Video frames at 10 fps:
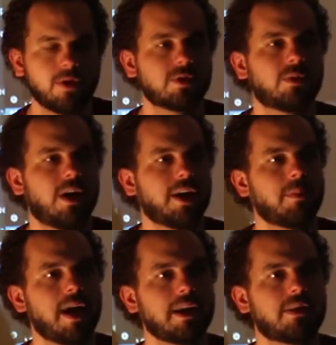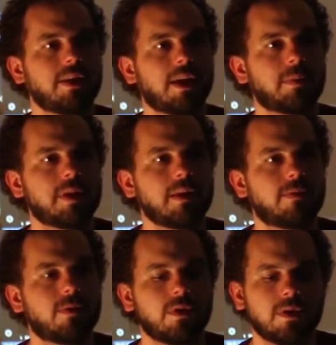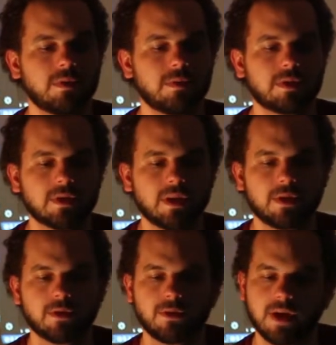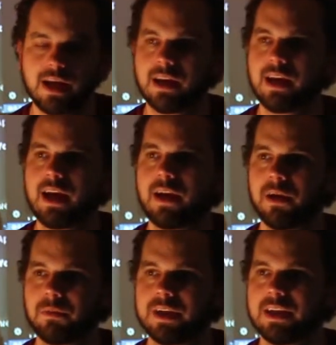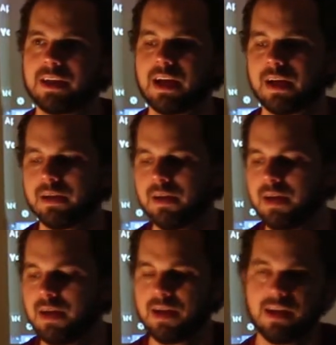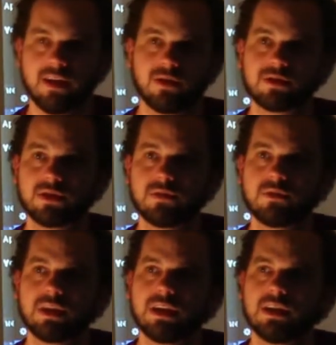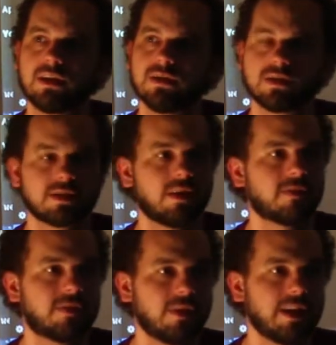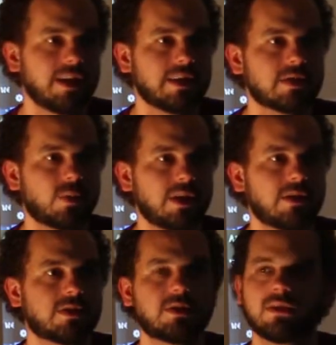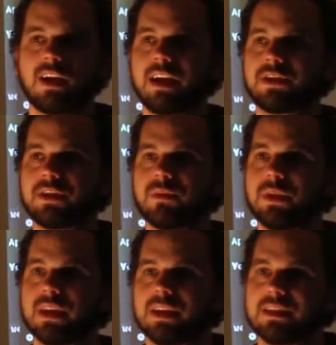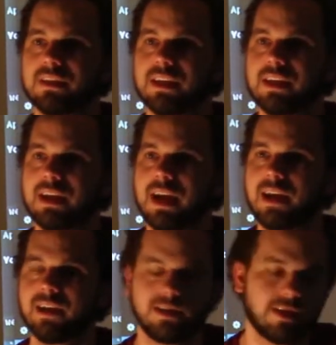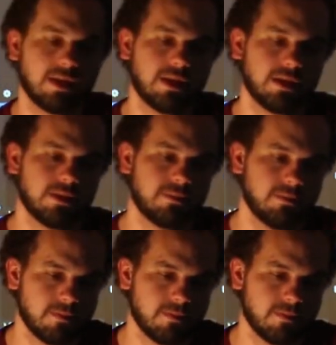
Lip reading: those will automatically update for you. So like your created at, updated at, and it also does soft deleting as well, so there'll actually be a deleted at in there.